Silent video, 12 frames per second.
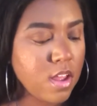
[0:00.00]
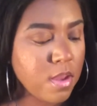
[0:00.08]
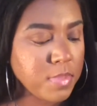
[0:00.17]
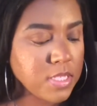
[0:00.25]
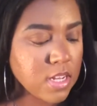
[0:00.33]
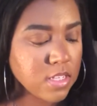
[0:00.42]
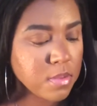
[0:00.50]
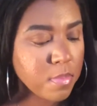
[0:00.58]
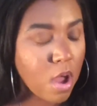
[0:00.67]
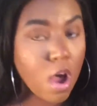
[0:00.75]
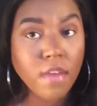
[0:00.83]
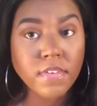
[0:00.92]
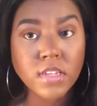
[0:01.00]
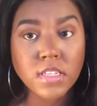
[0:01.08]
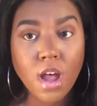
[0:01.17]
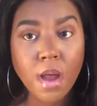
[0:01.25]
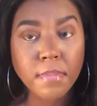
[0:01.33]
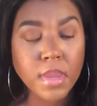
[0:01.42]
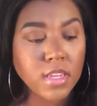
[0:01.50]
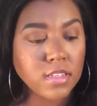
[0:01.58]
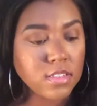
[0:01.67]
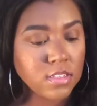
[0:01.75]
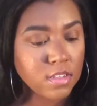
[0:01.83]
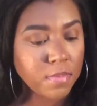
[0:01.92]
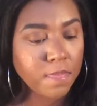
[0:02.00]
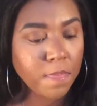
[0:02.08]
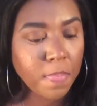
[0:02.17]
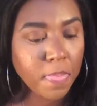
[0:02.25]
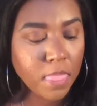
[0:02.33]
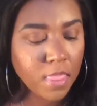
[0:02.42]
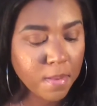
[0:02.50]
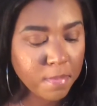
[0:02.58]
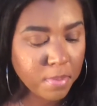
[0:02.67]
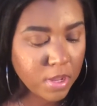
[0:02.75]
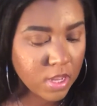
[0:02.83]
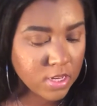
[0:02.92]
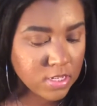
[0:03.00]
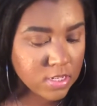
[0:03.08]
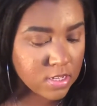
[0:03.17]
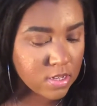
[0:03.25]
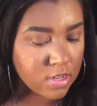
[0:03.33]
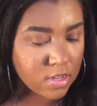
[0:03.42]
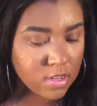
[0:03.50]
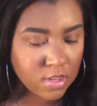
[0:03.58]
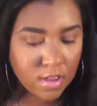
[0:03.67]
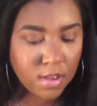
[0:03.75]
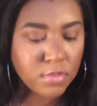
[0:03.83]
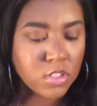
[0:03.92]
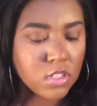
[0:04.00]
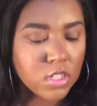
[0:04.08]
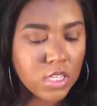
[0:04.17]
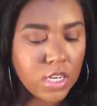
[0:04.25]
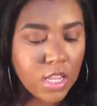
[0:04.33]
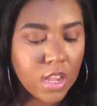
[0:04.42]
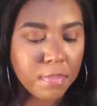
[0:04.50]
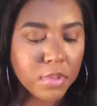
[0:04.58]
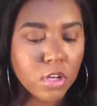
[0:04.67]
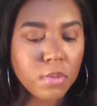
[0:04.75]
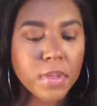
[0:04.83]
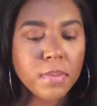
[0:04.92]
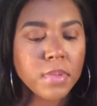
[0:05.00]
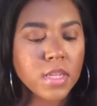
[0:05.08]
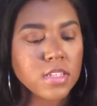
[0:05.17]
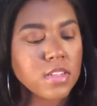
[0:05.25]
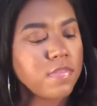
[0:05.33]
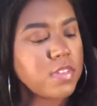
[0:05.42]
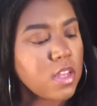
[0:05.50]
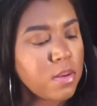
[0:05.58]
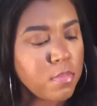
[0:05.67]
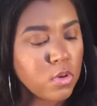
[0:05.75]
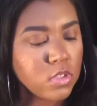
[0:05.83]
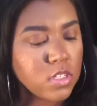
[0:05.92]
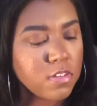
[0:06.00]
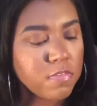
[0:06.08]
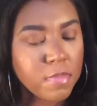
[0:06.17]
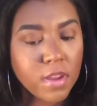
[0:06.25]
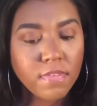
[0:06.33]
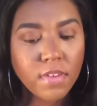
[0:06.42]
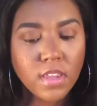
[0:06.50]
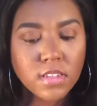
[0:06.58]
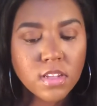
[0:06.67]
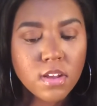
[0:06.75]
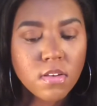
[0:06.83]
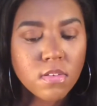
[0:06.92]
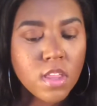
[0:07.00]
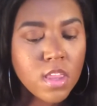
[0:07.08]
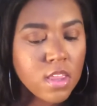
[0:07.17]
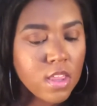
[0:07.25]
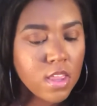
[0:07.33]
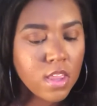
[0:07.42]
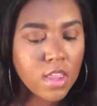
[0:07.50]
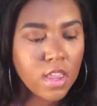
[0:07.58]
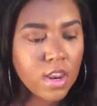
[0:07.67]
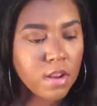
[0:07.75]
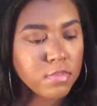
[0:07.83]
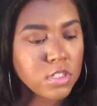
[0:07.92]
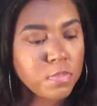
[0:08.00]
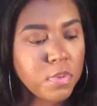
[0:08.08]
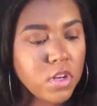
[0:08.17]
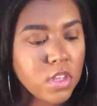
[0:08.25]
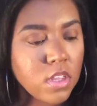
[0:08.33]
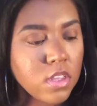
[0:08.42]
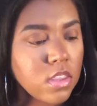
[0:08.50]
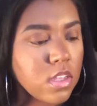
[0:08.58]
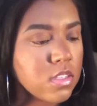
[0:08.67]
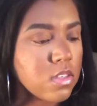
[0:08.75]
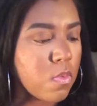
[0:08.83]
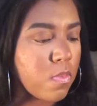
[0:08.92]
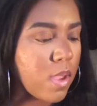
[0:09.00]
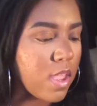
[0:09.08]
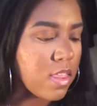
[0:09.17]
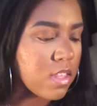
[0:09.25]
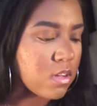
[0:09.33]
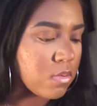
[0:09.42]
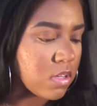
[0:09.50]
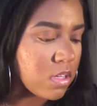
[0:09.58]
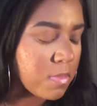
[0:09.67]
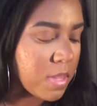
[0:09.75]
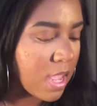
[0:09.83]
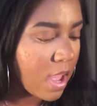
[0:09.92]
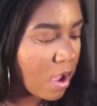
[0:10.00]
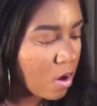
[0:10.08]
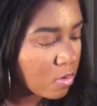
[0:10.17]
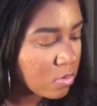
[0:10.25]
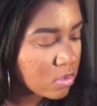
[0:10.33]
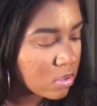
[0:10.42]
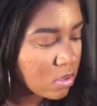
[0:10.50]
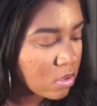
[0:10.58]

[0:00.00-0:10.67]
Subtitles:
it's not some obvious hot mess, but I'm just cleaning up a little bit because I've done most of my face now, and I'm just putting things away that don't need to be out.